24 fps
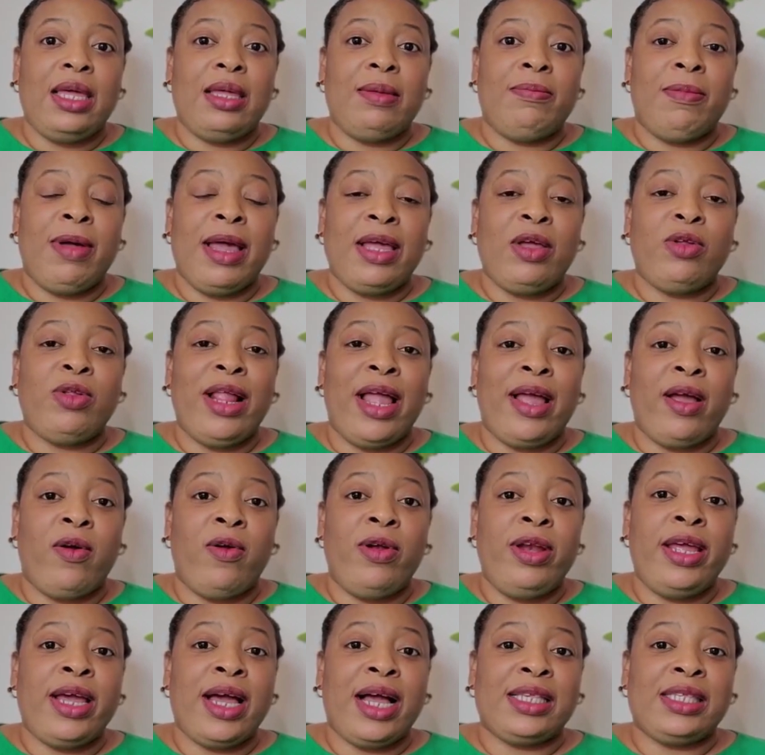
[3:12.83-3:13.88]

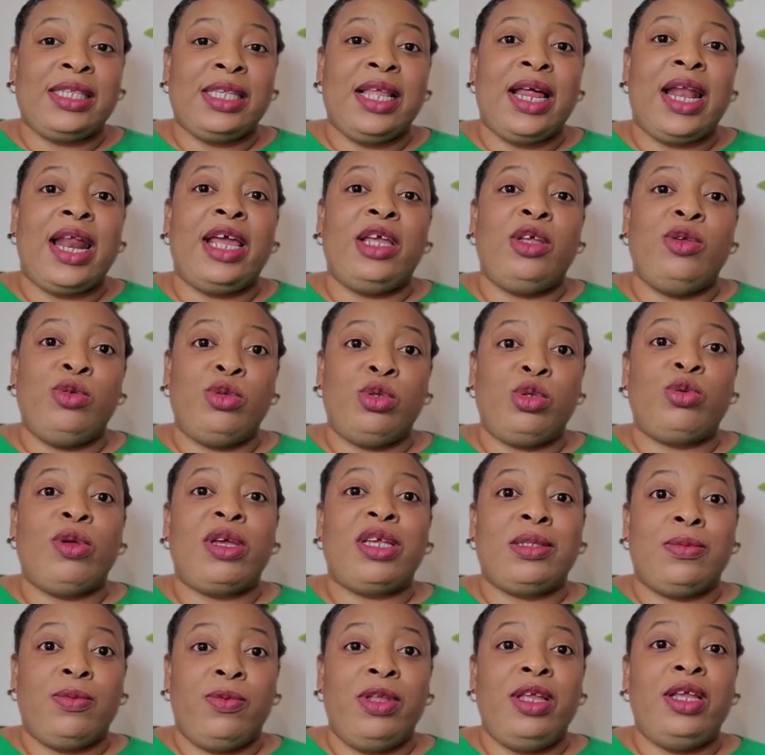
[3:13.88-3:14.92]
glycolic acid that I use to
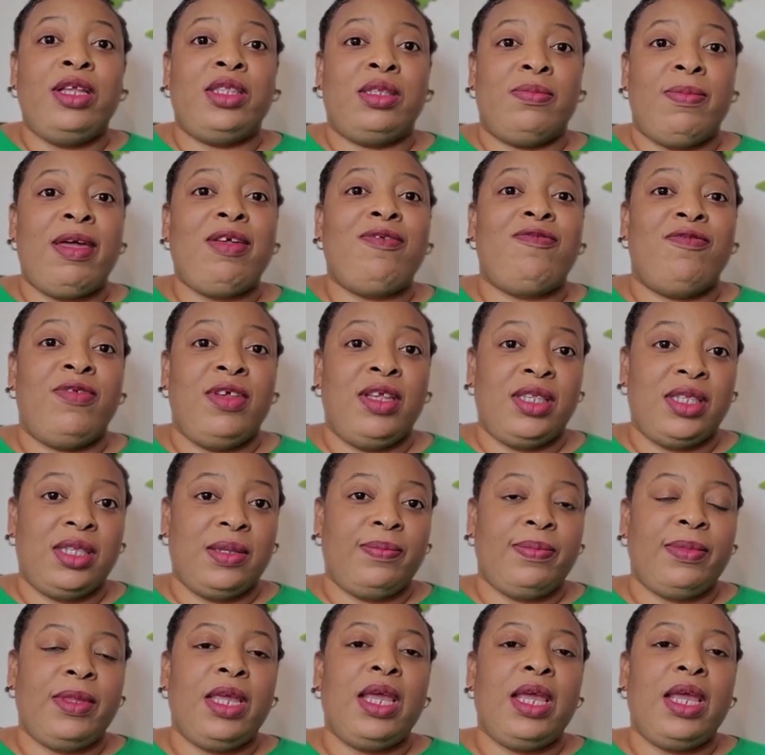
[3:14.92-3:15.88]
exfoliate my face.